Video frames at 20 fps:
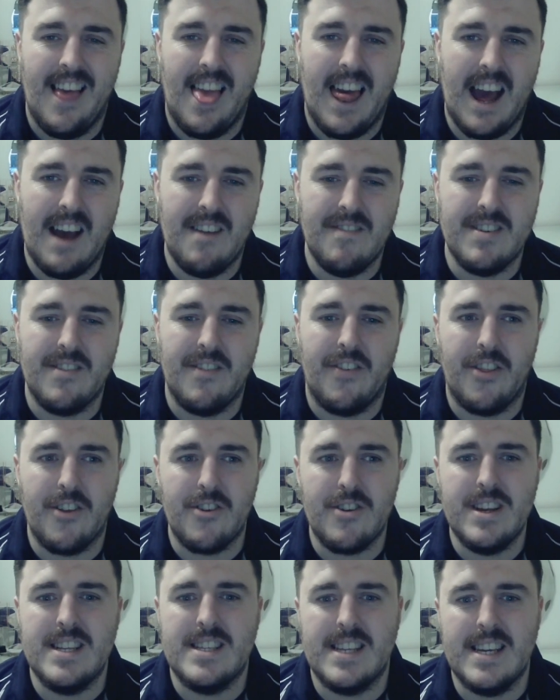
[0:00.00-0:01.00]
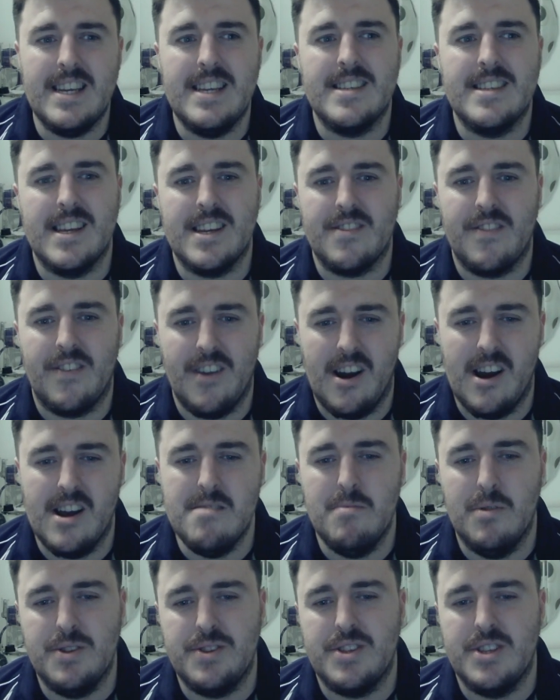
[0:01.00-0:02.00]
Having 3 T6 flying
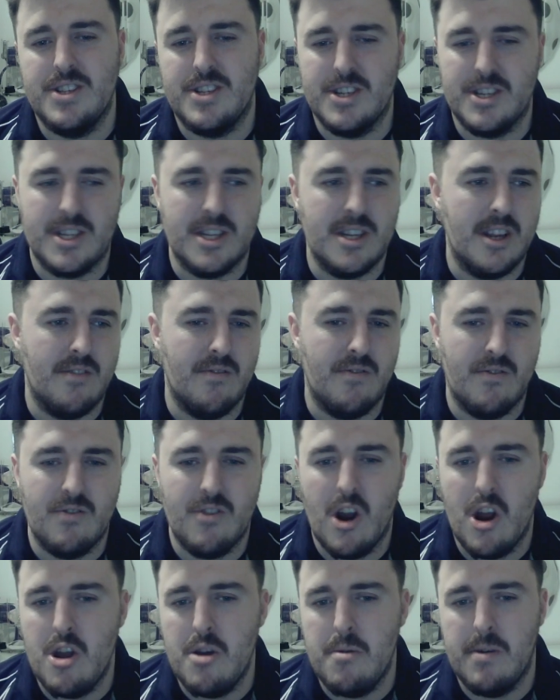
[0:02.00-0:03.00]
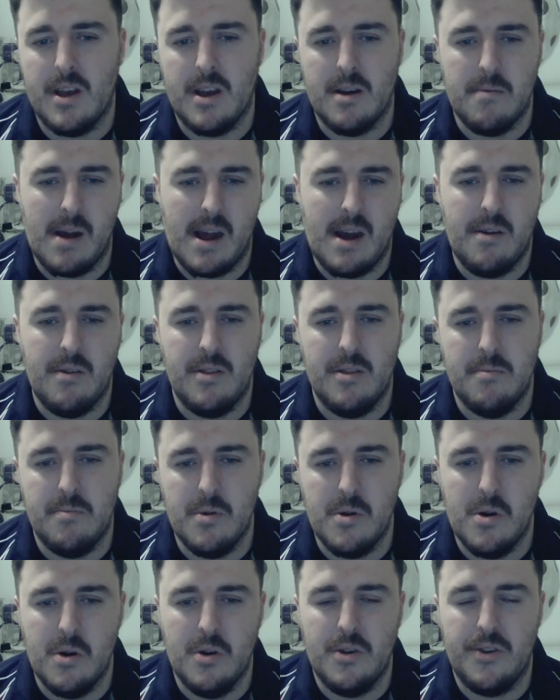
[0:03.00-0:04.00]
monsters just roaming about the
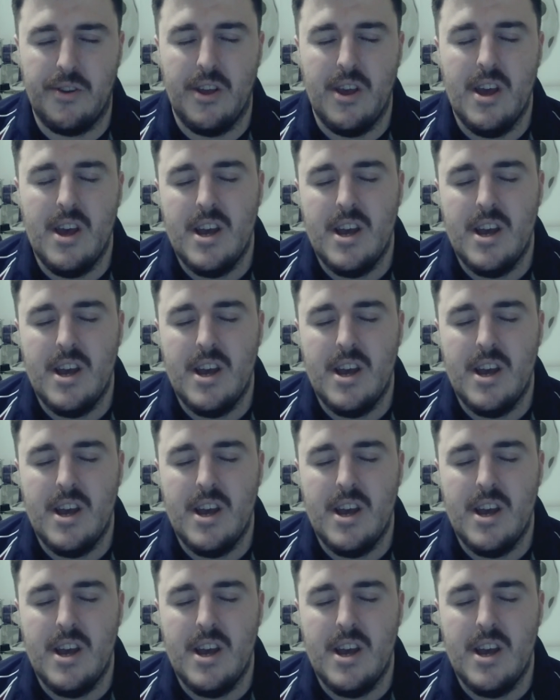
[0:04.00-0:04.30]
board,